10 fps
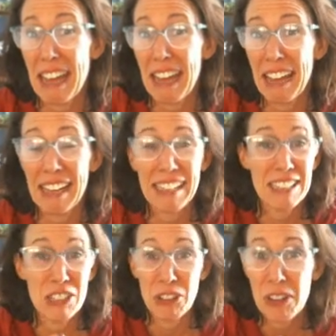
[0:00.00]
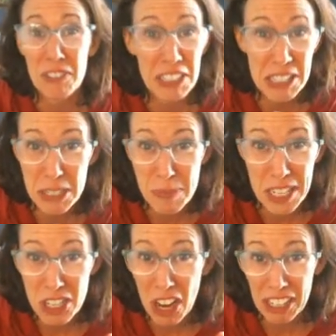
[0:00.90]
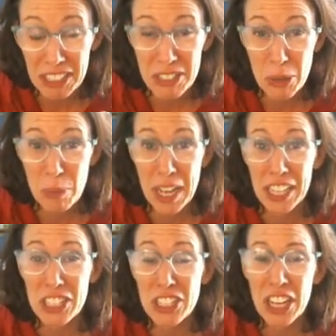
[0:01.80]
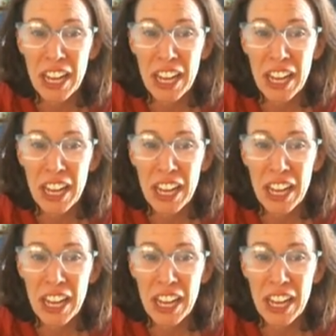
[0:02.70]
and so you don't have to listen to me talking so much.